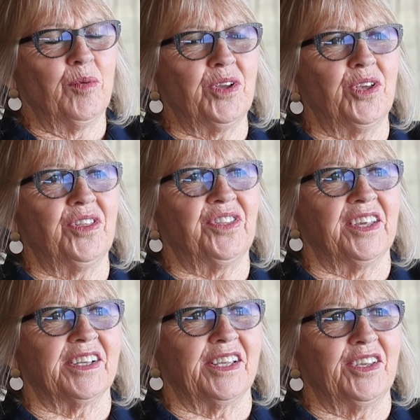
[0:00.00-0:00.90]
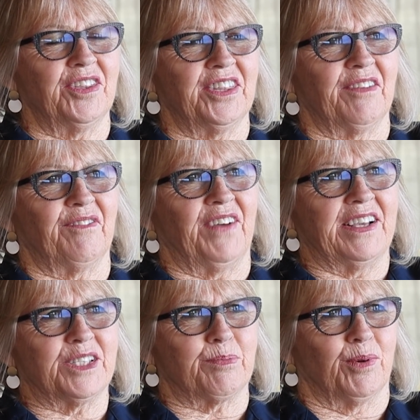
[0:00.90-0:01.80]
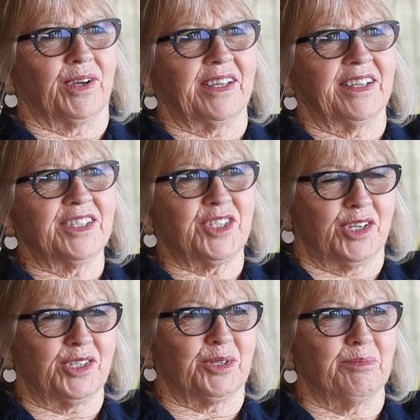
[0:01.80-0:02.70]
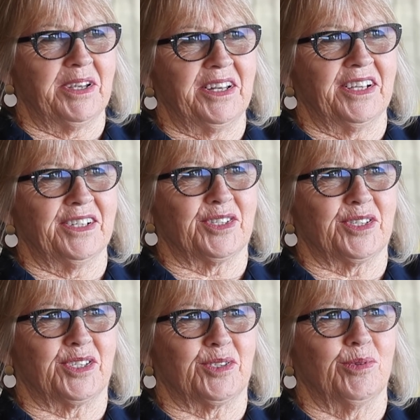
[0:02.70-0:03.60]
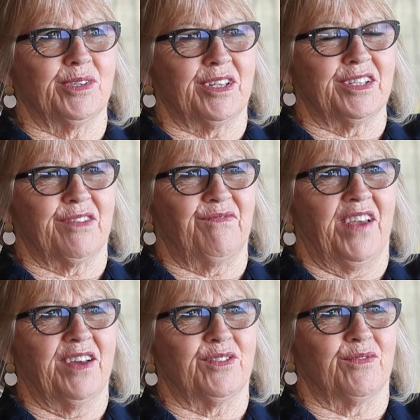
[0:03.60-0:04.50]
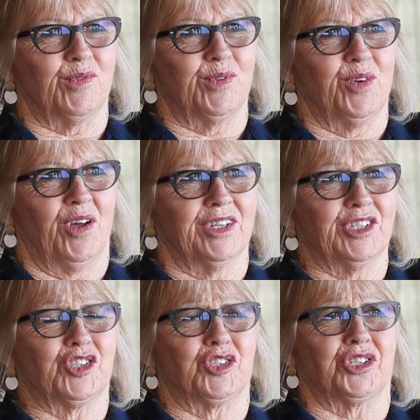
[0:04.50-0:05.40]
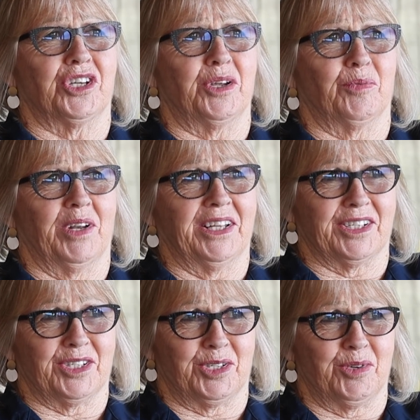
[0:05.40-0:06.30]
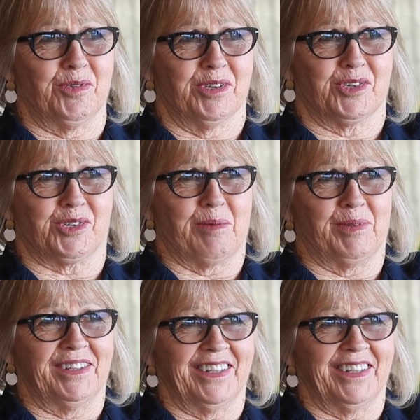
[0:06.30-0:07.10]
What you think? You think Facebook, social media is the source, is the fount of all knowledge? Gee willikers, you're in trouble.